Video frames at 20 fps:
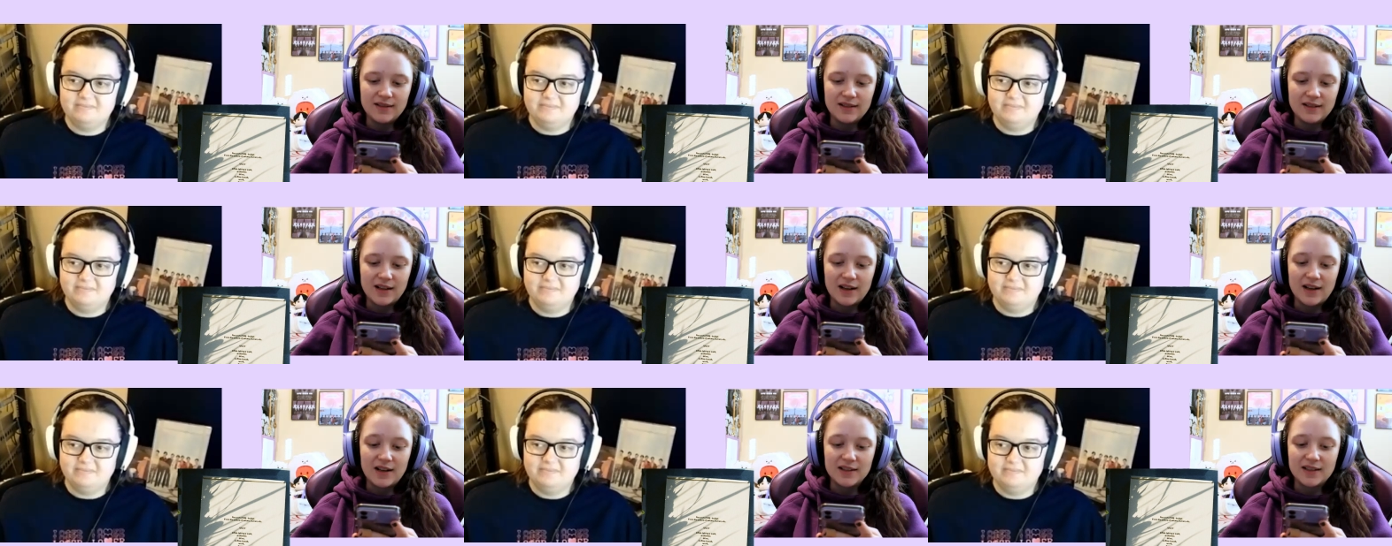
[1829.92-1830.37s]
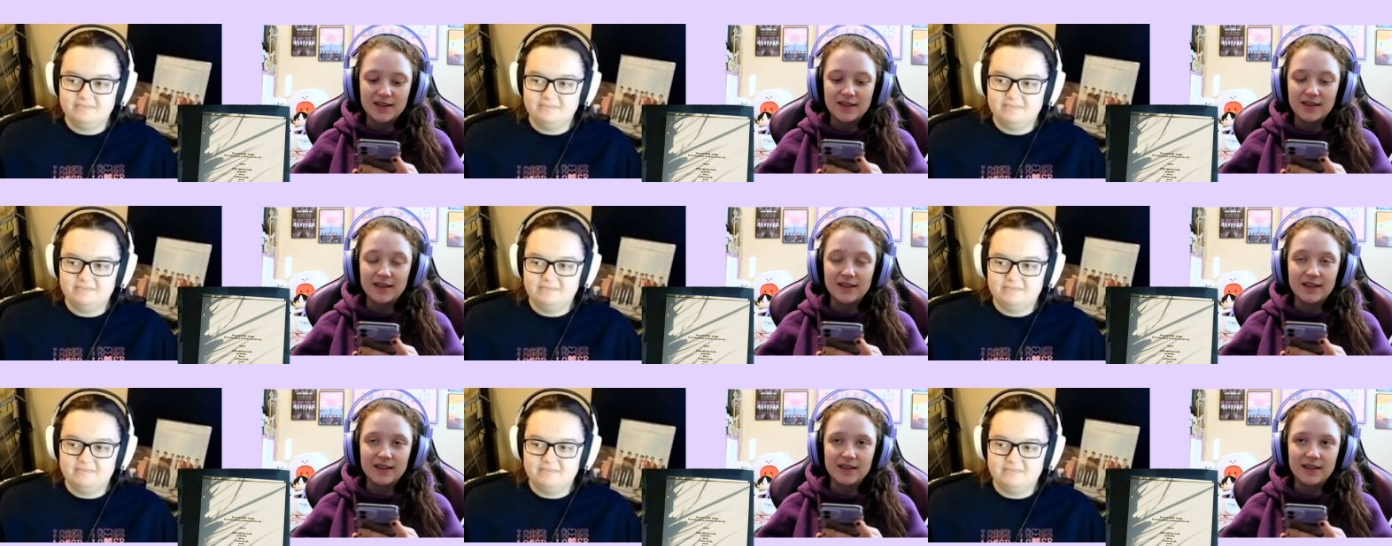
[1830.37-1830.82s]

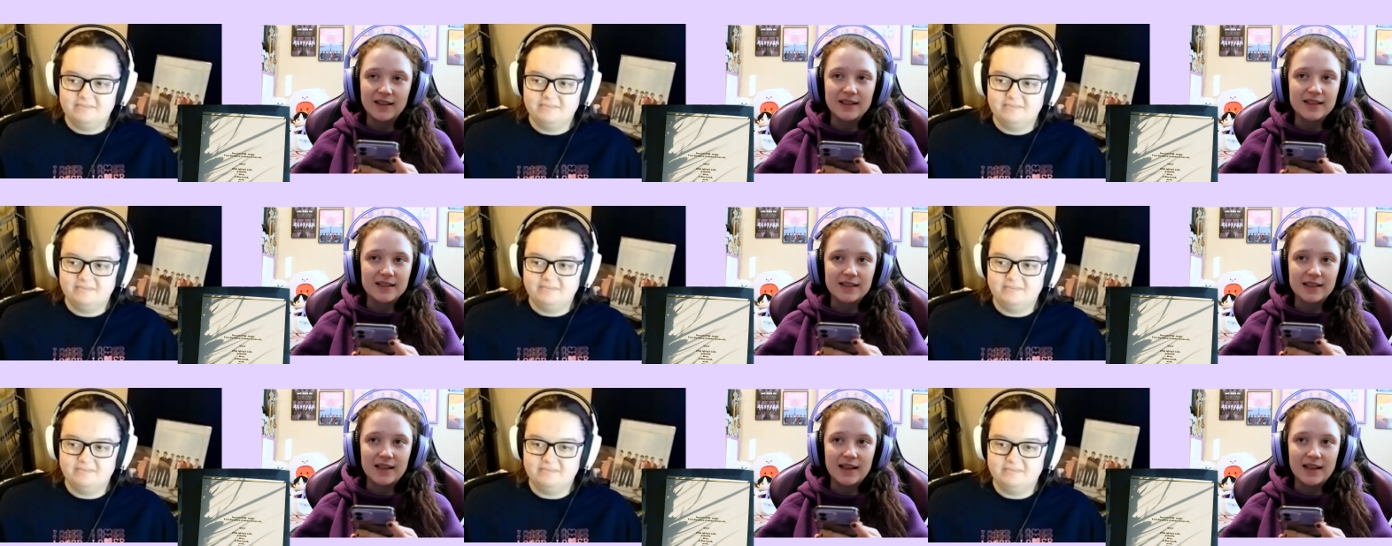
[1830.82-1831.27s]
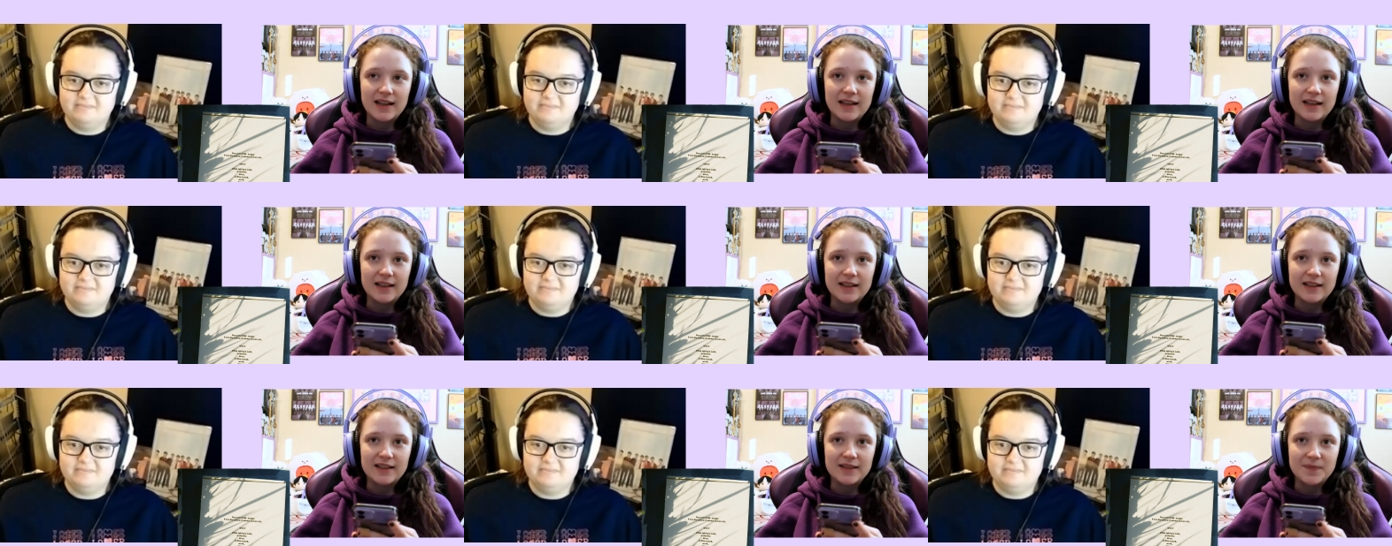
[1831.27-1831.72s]
Speaker 1: concert is
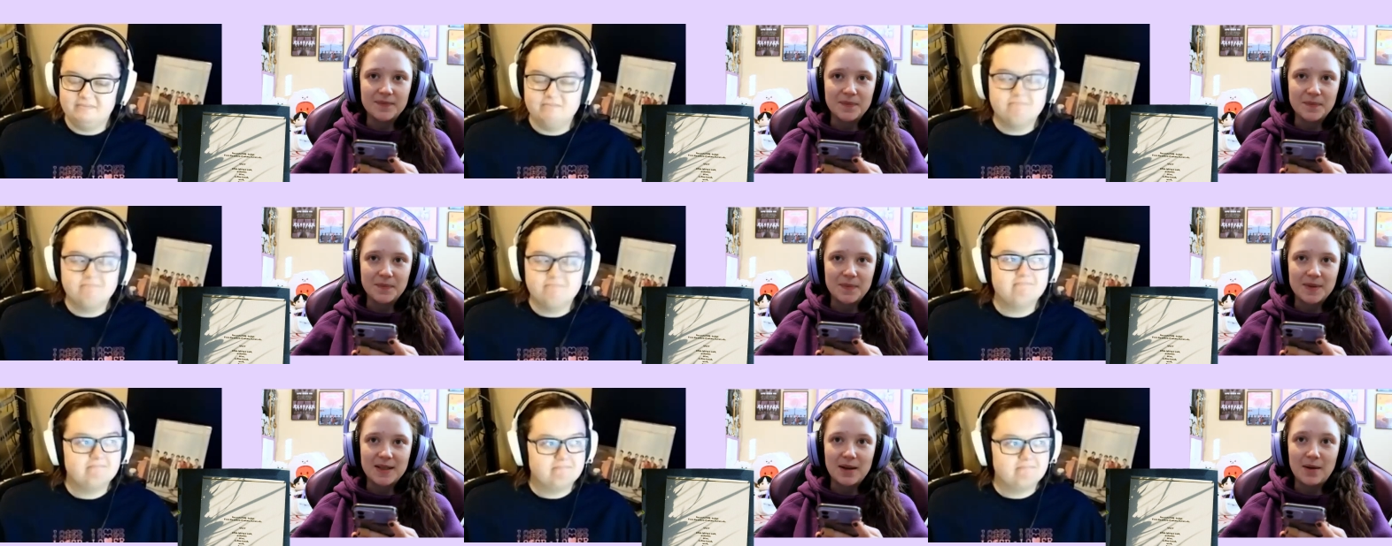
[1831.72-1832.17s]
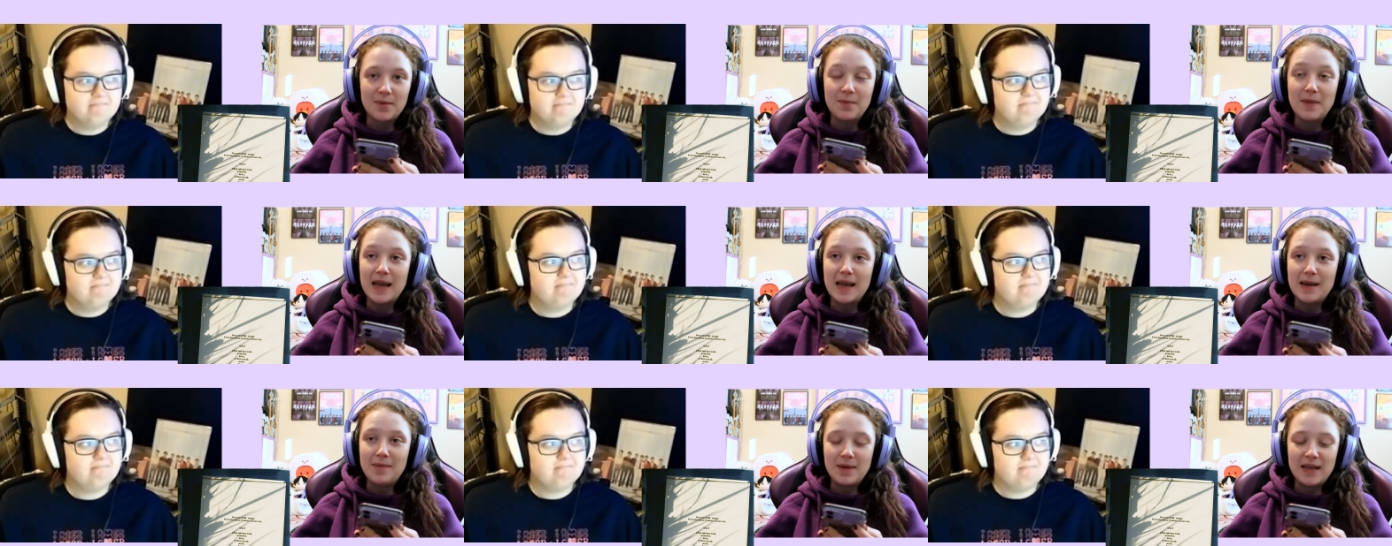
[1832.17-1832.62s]
like. So
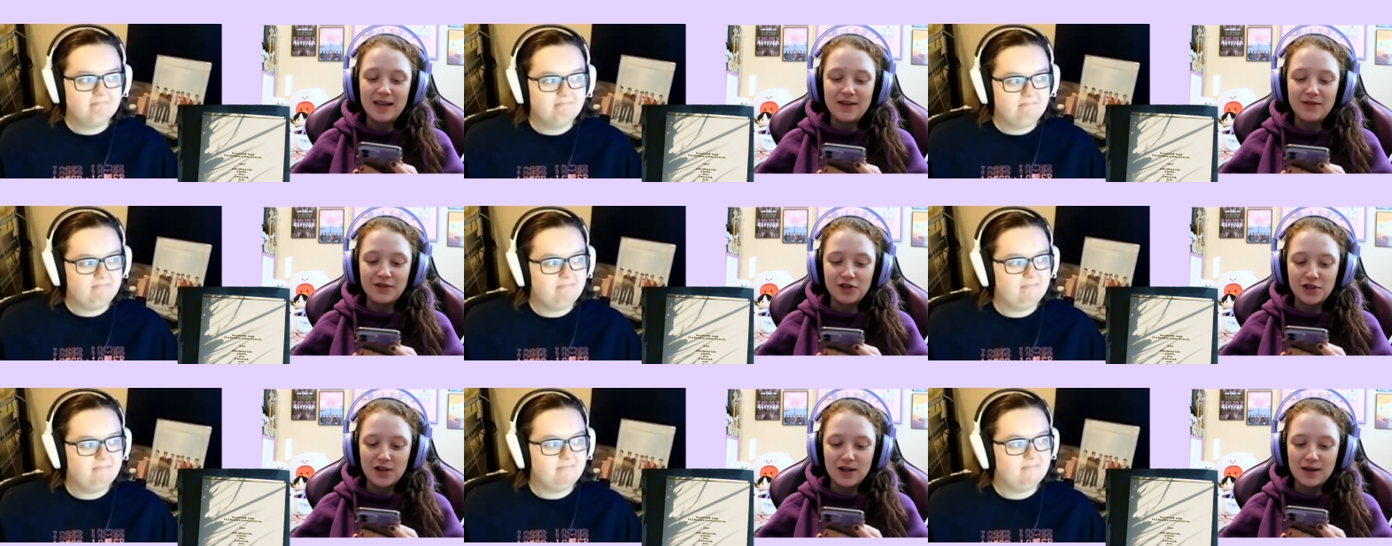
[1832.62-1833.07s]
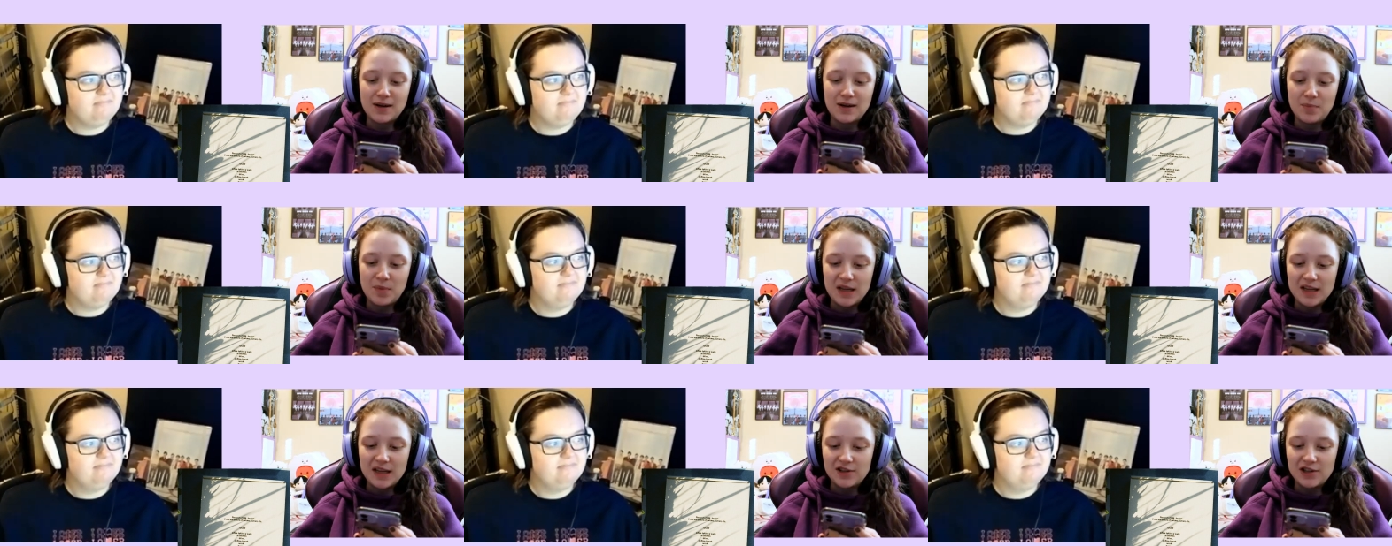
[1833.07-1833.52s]
maybe mm-hmm. Virginia
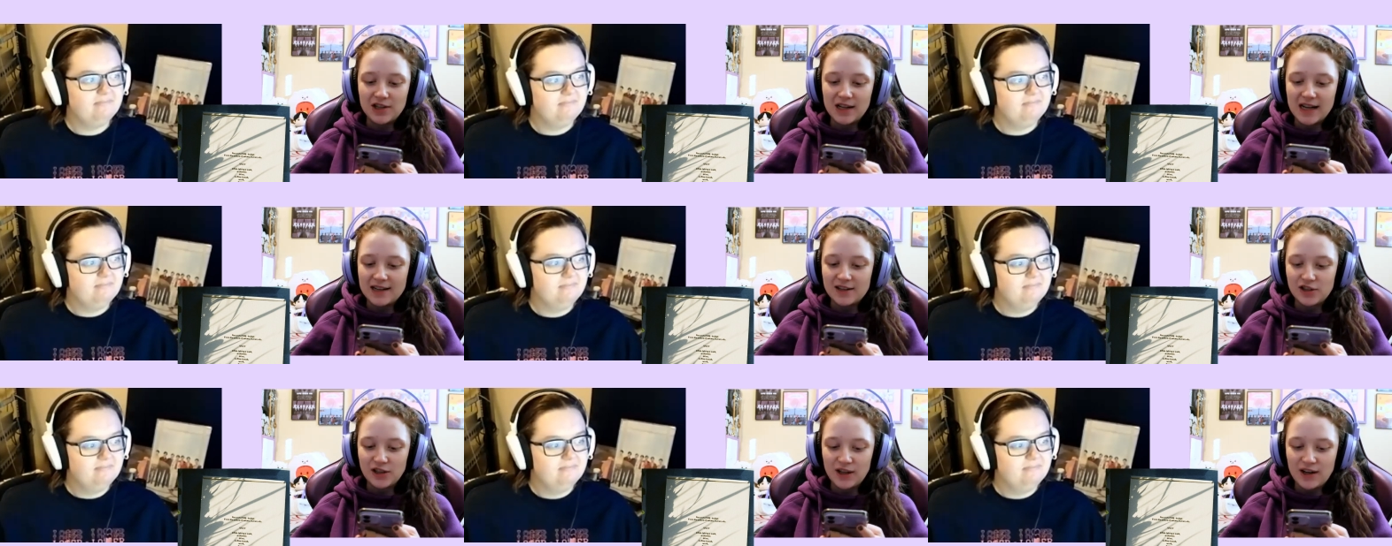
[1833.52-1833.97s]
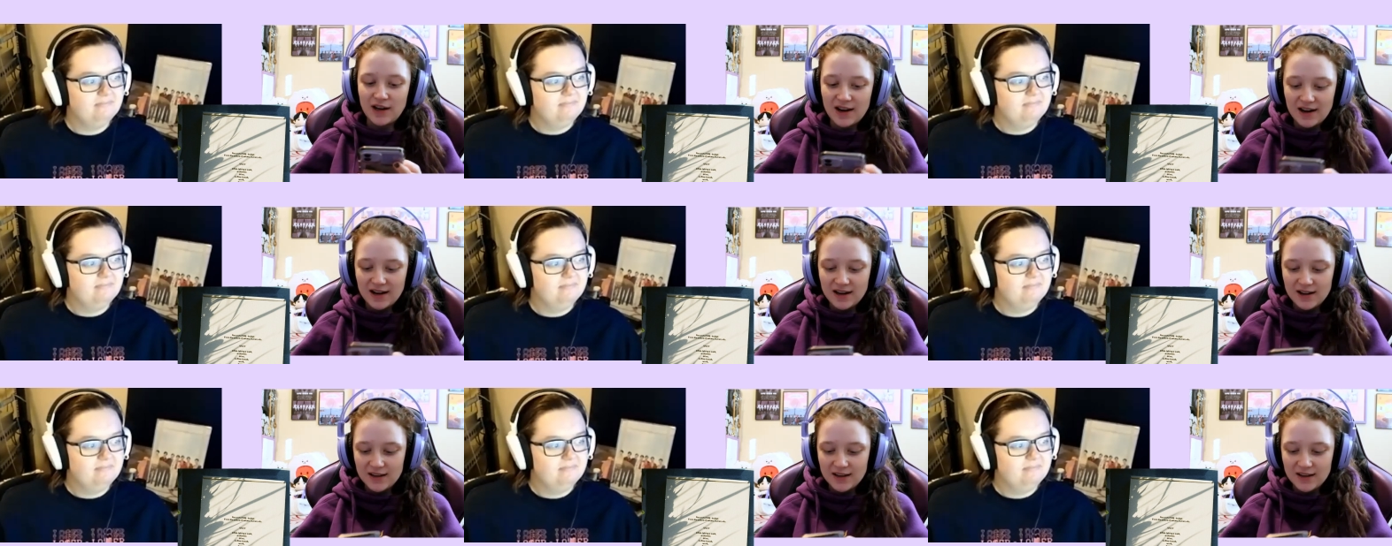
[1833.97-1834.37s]
Beach next year.